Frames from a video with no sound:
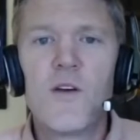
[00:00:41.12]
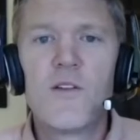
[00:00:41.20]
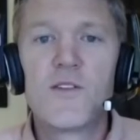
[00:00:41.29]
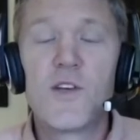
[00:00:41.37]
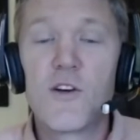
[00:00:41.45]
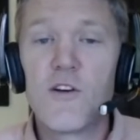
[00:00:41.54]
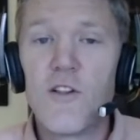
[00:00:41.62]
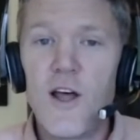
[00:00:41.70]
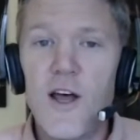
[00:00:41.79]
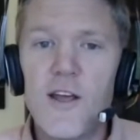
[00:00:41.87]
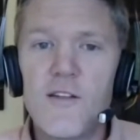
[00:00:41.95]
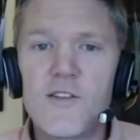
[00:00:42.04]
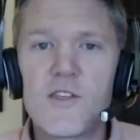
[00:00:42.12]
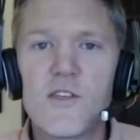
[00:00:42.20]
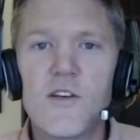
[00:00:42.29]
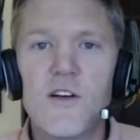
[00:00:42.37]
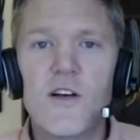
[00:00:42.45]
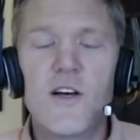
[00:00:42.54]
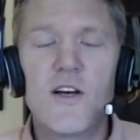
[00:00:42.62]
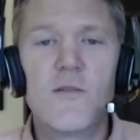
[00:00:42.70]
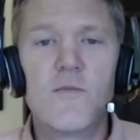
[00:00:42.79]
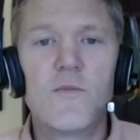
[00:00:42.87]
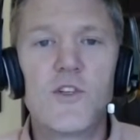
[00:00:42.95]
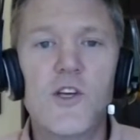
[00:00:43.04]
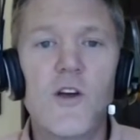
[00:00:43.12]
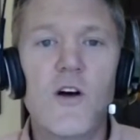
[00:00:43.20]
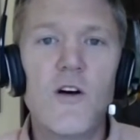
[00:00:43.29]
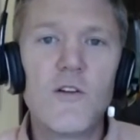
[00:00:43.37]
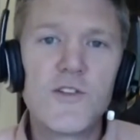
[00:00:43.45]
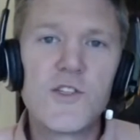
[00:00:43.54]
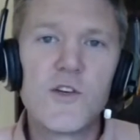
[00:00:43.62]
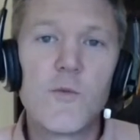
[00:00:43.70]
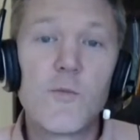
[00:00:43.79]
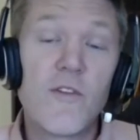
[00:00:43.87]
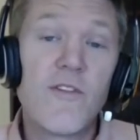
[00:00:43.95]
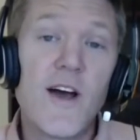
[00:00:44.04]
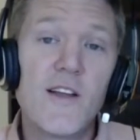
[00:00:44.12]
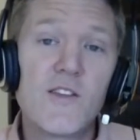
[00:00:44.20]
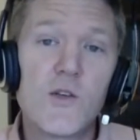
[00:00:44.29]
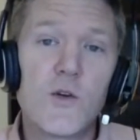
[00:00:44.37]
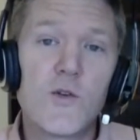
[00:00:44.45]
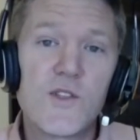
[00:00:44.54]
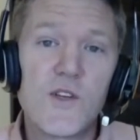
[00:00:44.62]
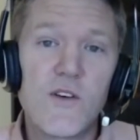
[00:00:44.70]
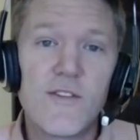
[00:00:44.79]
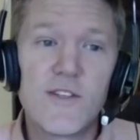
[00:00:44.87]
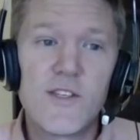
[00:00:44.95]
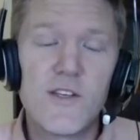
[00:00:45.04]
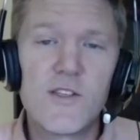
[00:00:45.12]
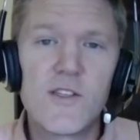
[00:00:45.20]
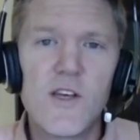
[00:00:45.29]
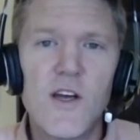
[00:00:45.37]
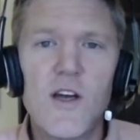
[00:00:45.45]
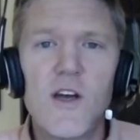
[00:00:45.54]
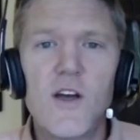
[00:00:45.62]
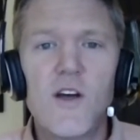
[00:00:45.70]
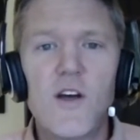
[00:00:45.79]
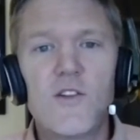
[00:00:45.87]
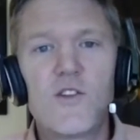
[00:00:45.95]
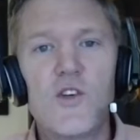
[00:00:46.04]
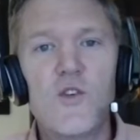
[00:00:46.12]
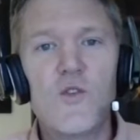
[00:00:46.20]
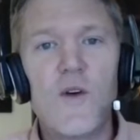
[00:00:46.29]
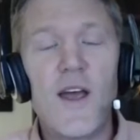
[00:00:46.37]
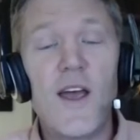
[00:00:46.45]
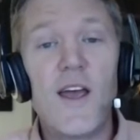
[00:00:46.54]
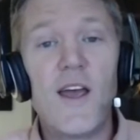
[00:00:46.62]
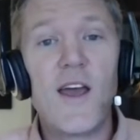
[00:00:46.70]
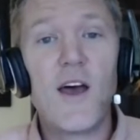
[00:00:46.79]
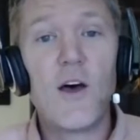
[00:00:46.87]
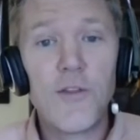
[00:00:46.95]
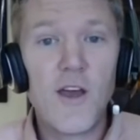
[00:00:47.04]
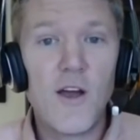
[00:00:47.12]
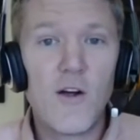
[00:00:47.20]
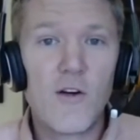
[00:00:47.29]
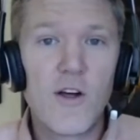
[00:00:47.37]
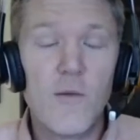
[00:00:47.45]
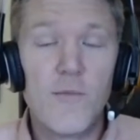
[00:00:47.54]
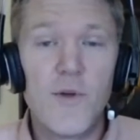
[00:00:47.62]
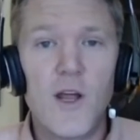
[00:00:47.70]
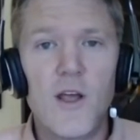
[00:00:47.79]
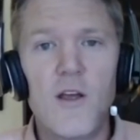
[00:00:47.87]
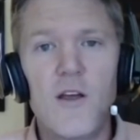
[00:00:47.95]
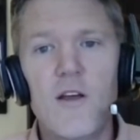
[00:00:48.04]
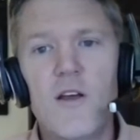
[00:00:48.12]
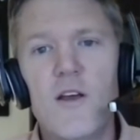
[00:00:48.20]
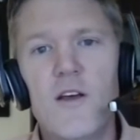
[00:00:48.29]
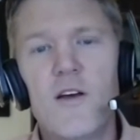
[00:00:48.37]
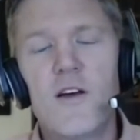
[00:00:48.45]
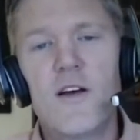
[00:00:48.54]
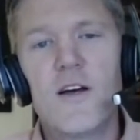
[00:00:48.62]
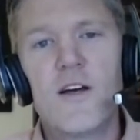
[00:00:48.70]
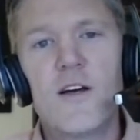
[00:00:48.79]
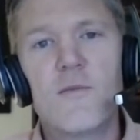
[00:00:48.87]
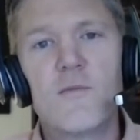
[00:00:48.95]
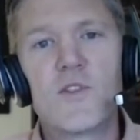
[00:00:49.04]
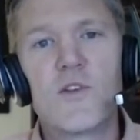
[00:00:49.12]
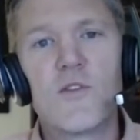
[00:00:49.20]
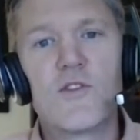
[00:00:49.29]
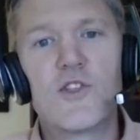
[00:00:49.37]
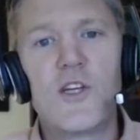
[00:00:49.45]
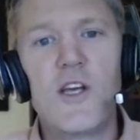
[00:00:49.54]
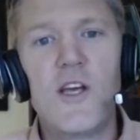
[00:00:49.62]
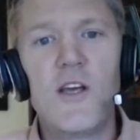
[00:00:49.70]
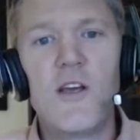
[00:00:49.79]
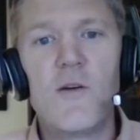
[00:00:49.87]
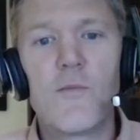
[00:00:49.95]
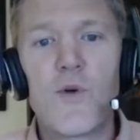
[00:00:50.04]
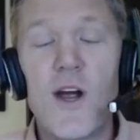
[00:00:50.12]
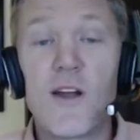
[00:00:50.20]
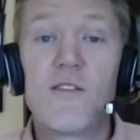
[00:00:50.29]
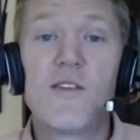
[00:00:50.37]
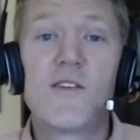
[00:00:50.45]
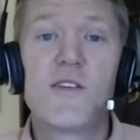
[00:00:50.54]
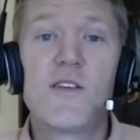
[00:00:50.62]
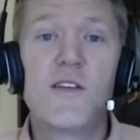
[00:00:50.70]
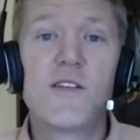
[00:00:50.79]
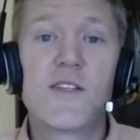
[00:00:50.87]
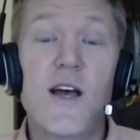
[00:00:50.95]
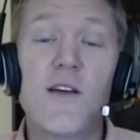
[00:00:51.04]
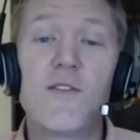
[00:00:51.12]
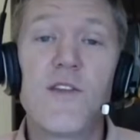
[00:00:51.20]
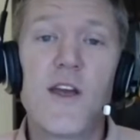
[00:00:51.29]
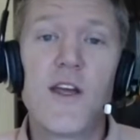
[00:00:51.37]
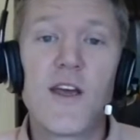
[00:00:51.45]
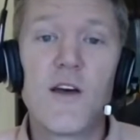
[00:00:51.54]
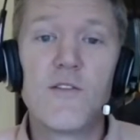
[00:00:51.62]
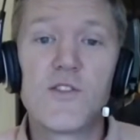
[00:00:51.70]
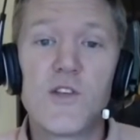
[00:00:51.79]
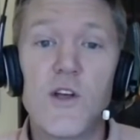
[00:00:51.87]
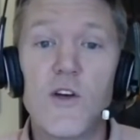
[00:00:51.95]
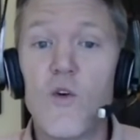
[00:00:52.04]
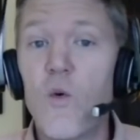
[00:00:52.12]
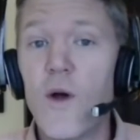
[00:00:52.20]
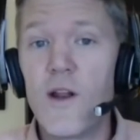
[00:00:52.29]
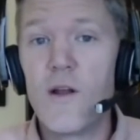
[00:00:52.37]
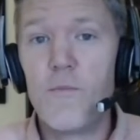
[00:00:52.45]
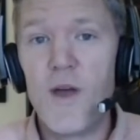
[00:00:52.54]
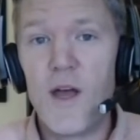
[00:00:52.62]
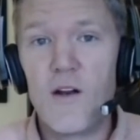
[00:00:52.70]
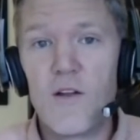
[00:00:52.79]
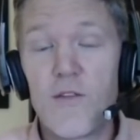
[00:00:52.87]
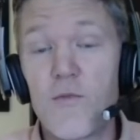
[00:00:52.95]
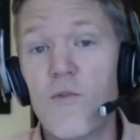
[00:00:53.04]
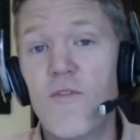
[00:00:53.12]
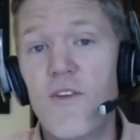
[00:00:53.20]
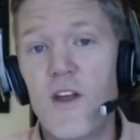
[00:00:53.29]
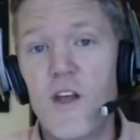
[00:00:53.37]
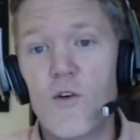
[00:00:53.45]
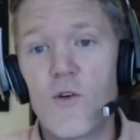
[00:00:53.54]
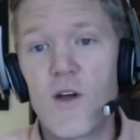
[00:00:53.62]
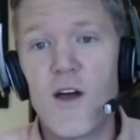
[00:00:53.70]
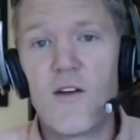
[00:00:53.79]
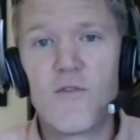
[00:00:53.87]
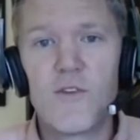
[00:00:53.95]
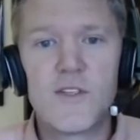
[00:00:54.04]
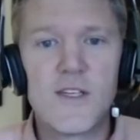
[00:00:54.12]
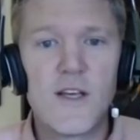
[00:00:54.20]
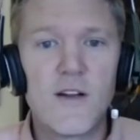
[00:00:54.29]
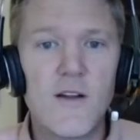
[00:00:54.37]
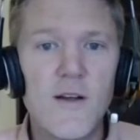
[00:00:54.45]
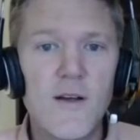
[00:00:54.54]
to clients. She also provides those services to a healthcare company. So she practices online counseling quite a bit through video conferencing.